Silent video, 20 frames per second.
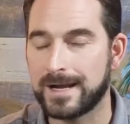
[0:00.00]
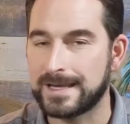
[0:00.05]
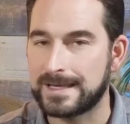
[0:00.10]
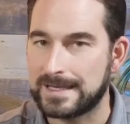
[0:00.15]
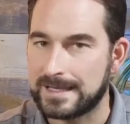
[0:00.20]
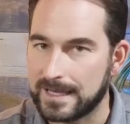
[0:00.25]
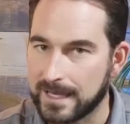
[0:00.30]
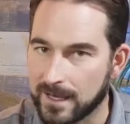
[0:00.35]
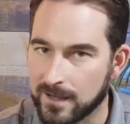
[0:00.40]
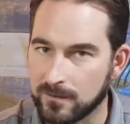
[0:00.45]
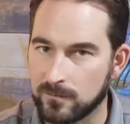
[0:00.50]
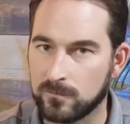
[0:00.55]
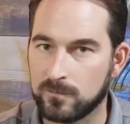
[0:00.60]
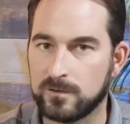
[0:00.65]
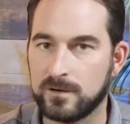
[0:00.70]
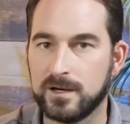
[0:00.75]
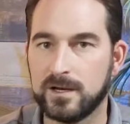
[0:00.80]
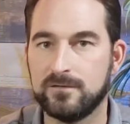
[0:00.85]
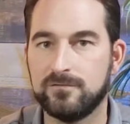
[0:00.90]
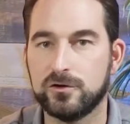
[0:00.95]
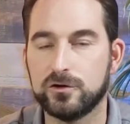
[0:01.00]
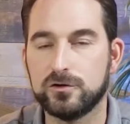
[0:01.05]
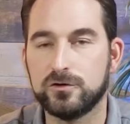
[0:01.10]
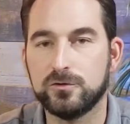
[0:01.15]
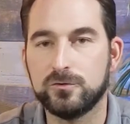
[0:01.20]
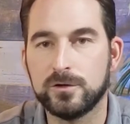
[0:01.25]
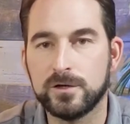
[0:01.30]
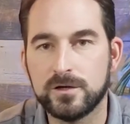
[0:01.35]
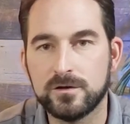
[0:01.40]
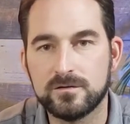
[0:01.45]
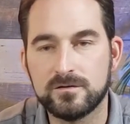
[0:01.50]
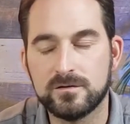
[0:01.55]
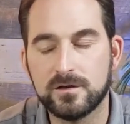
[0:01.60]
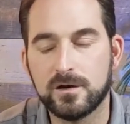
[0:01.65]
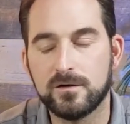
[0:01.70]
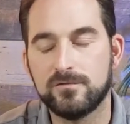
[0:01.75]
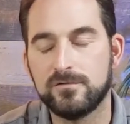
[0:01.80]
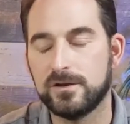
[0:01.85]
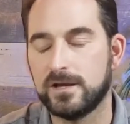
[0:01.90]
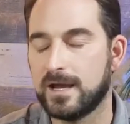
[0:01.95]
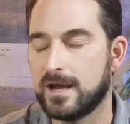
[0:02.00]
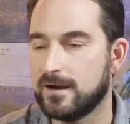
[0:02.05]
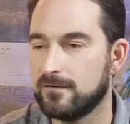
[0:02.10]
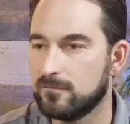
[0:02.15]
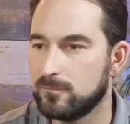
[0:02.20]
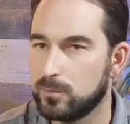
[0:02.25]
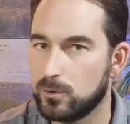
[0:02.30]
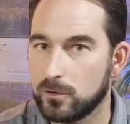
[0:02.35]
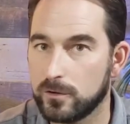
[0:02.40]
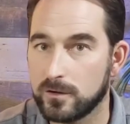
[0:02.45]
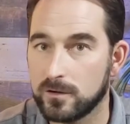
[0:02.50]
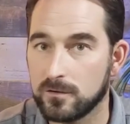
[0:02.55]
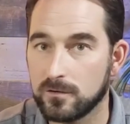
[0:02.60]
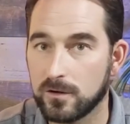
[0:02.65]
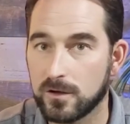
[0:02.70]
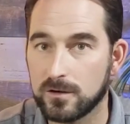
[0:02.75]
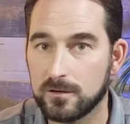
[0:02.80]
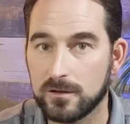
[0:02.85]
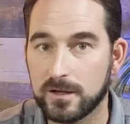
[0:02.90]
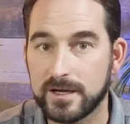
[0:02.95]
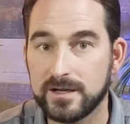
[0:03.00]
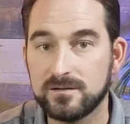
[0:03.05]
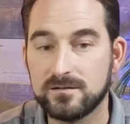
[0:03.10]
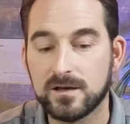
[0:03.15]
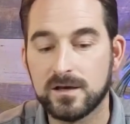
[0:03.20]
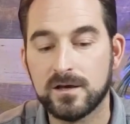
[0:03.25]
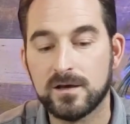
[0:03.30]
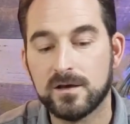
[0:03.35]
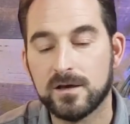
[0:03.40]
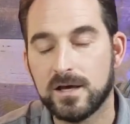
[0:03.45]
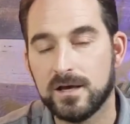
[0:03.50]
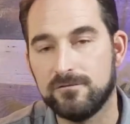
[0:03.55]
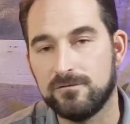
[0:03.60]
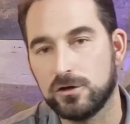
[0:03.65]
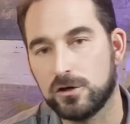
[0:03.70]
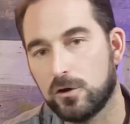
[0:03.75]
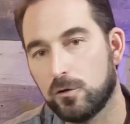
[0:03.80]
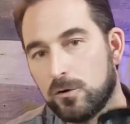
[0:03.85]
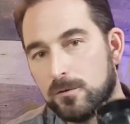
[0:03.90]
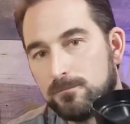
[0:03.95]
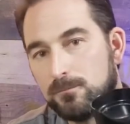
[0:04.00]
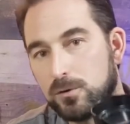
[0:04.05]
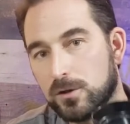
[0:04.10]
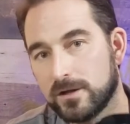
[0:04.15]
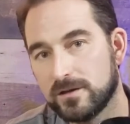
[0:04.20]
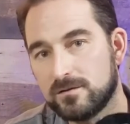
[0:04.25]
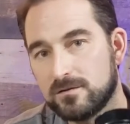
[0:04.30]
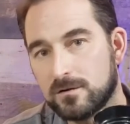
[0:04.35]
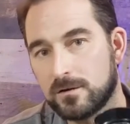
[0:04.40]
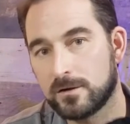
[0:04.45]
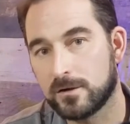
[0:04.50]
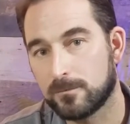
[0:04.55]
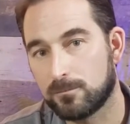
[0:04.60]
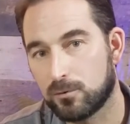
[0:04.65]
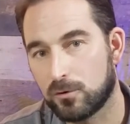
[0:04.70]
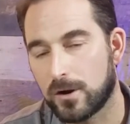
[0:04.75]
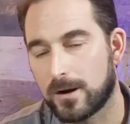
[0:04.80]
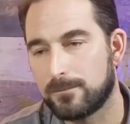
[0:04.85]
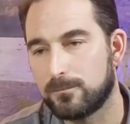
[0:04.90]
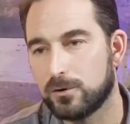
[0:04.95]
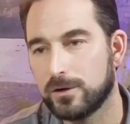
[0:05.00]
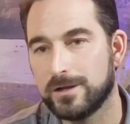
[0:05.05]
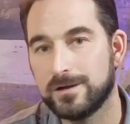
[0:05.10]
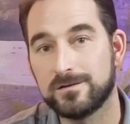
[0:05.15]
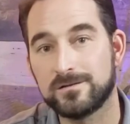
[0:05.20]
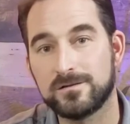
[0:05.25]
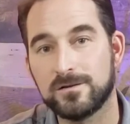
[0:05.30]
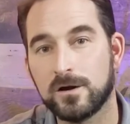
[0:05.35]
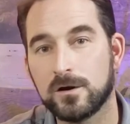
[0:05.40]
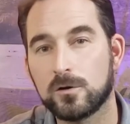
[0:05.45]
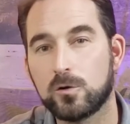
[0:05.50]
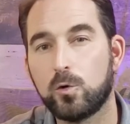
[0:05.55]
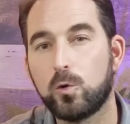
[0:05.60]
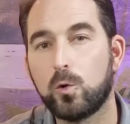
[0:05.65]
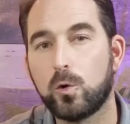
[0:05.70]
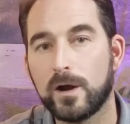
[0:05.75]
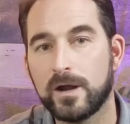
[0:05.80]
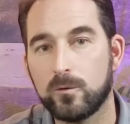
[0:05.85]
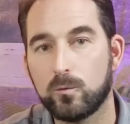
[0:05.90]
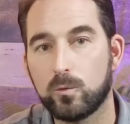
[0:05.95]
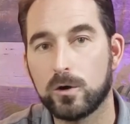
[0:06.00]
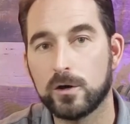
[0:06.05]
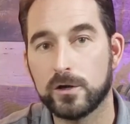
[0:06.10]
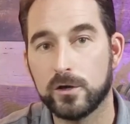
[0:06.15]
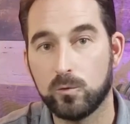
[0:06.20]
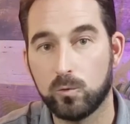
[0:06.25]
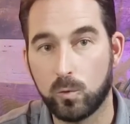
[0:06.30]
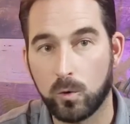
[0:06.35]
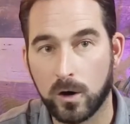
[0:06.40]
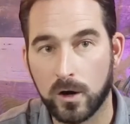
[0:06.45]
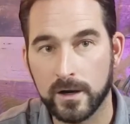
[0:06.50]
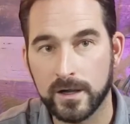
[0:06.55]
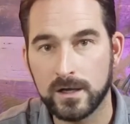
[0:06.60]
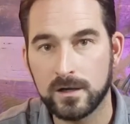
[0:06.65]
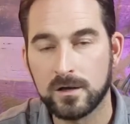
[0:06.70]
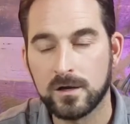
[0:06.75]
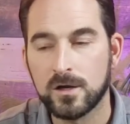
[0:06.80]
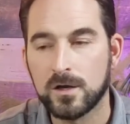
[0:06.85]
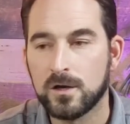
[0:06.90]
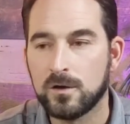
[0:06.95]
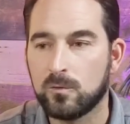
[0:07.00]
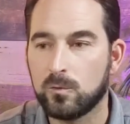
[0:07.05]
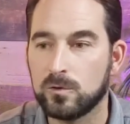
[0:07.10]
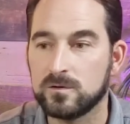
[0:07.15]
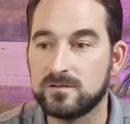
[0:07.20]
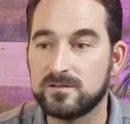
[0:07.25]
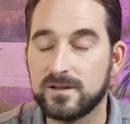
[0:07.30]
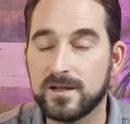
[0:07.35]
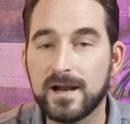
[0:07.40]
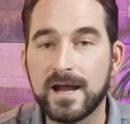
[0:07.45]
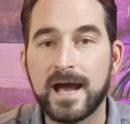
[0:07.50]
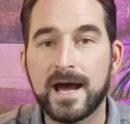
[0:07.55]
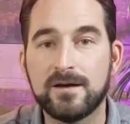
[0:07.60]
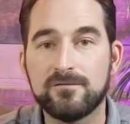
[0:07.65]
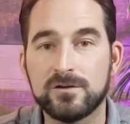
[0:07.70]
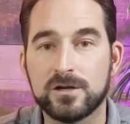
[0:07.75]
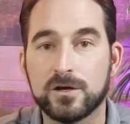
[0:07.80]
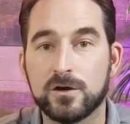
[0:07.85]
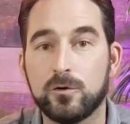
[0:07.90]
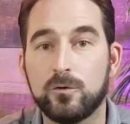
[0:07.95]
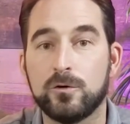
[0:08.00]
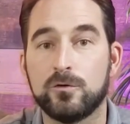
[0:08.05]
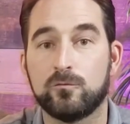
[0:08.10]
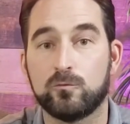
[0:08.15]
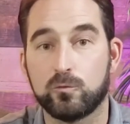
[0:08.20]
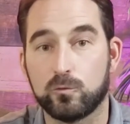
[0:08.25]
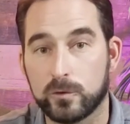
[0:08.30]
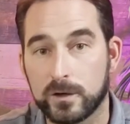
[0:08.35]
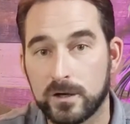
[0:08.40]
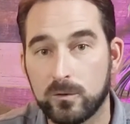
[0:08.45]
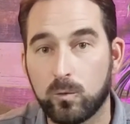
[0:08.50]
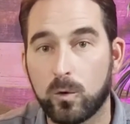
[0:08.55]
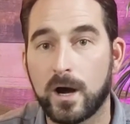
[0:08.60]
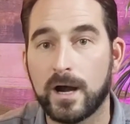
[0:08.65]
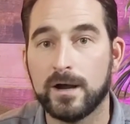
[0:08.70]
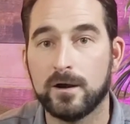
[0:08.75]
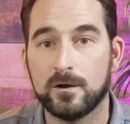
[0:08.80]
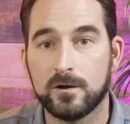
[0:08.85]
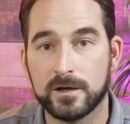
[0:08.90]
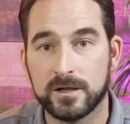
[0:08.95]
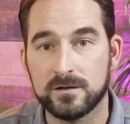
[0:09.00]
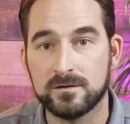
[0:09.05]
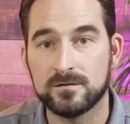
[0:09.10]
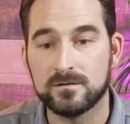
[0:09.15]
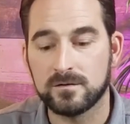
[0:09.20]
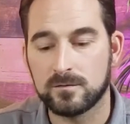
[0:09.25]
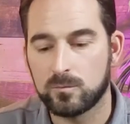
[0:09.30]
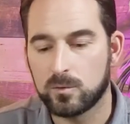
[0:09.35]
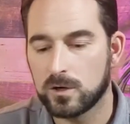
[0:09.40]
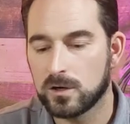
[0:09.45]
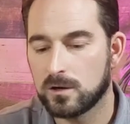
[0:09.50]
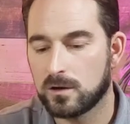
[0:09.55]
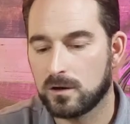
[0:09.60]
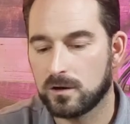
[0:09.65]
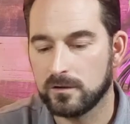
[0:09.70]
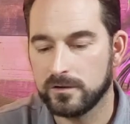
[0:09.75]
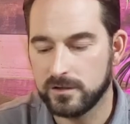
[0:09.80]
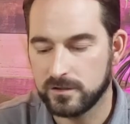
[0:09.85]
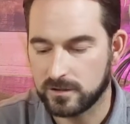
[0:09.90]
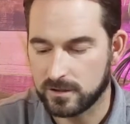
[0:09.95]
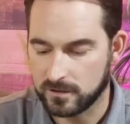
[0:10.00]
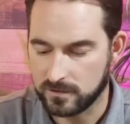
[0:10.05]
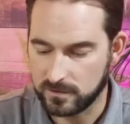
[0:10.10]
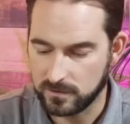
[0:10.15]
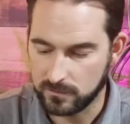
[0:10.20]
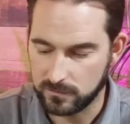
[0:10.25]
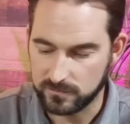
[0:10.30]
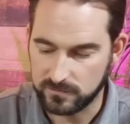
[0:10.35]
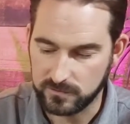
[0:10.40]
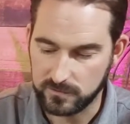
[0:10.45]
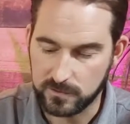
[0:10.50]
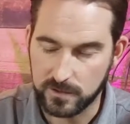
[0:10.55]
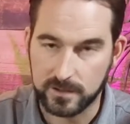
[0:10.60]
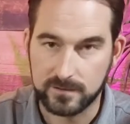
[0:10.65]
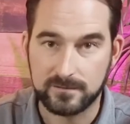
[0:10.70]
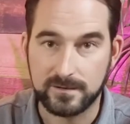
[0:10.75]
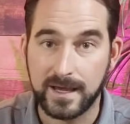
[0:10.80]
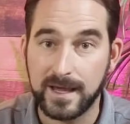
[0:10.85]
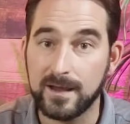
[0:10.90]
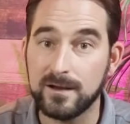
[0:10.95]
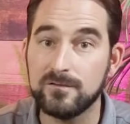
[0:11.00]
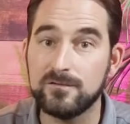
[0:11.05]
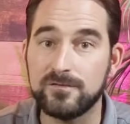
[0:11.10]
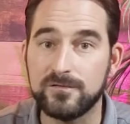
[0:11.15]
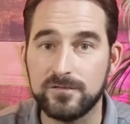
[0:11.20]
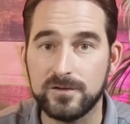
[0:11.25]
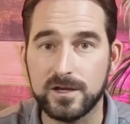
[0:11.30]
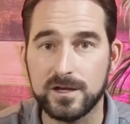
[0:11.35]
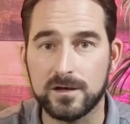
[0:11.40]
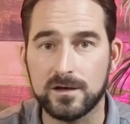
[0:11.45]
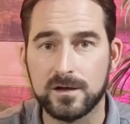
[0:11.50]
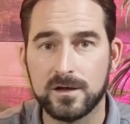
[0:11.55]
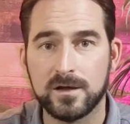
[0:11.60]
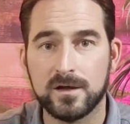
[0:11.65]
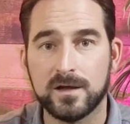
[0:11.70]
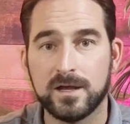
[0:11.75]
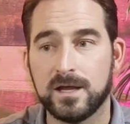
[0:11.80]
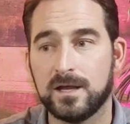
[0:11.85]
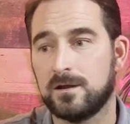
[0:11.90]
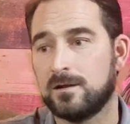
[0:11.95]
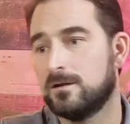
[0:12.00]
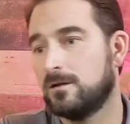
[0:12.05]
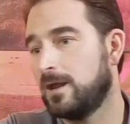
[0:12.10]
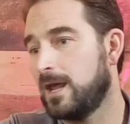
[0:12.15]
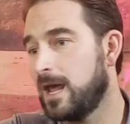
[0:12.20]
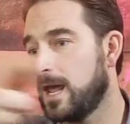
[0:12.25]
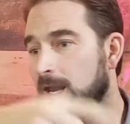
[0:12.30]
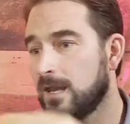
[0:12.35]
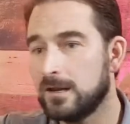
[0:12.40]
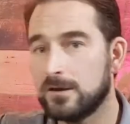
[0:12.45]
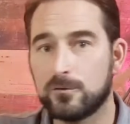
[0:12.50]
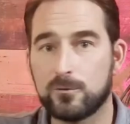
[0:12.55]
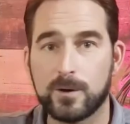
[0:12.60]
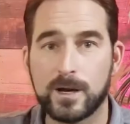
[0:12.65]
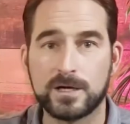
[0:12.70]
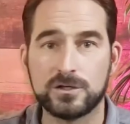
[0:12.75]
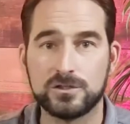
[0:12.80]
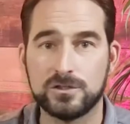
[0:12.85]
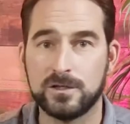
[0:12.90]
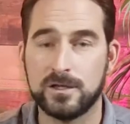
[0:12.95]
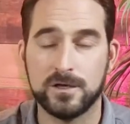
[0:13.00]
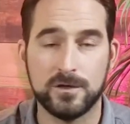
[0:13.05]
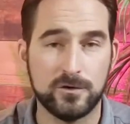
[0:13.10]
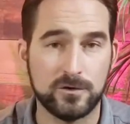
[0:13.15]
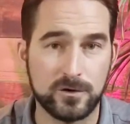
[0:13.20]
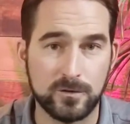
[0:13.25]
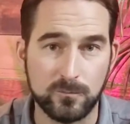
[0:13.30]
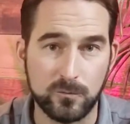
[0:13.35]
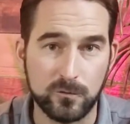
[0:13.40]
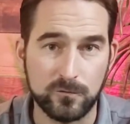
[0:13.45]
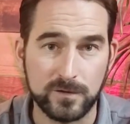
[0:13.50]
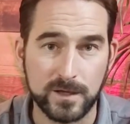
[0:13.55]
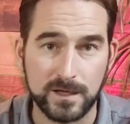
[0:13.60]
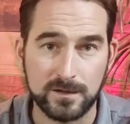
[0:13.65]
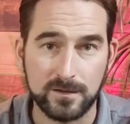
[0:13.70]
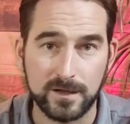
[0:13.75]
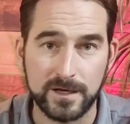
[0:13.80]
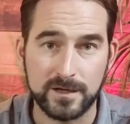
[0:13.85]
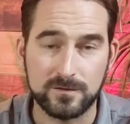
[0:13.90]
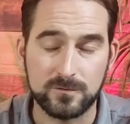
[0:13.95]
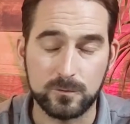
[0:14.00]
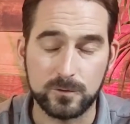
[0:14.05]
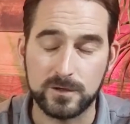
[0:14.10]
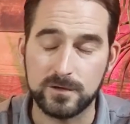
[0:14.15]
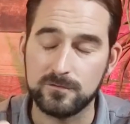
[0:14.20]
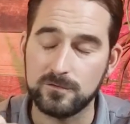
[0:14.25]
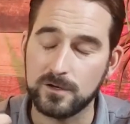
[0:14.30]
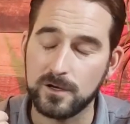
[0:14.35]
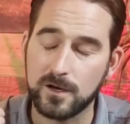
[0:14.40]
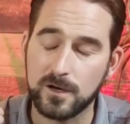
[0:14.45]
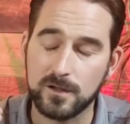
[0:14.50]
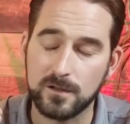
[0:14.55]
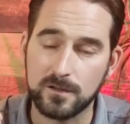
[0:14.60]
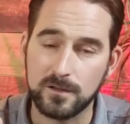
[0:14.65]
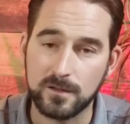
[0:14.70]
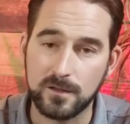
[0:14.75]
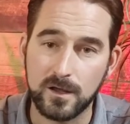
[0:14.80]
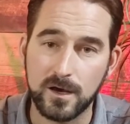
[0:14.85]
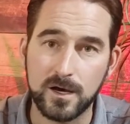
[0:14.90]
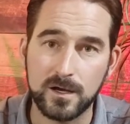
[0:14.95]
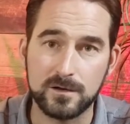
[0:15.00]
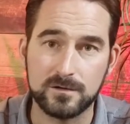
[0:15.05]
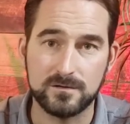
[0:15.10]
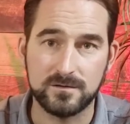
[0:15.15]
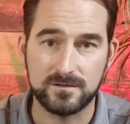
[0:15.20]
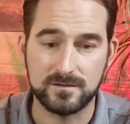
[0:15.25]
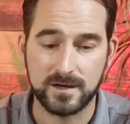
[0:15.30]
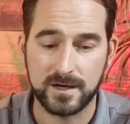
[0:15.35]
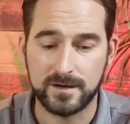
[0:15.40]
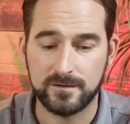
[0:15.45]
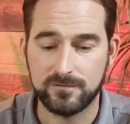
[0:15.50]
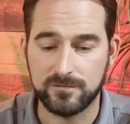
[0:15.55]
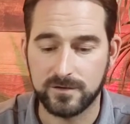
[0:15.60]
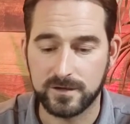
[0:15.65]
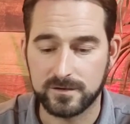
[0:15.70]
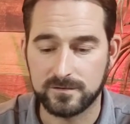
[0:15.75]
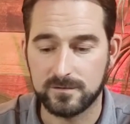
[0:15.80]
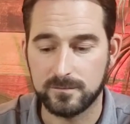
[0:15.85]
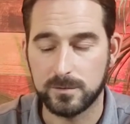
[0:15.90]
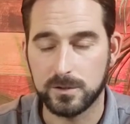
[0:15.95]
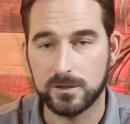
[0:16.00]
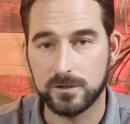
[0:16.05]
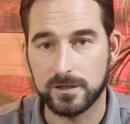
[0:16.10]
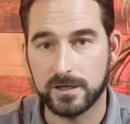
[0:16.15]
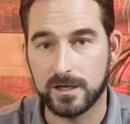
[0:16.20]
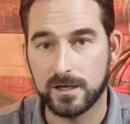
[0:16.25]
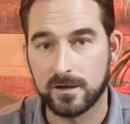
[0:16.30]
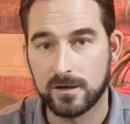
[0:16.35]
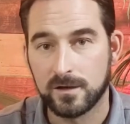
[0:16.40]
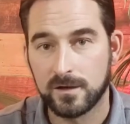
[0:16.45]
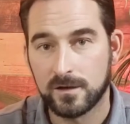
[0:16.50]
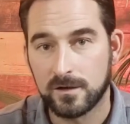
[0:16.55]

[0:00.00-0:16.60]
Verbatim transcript: Again, if you're doing it yourself and you haven't put in a lot of lights, if you go and place it on your property and it's not quite where you want it, well, instead of having to go and rewire it in somewhere, all you can do is you got 10 feet in any direction that you can move that light. So it gives you a lot of design flexibility.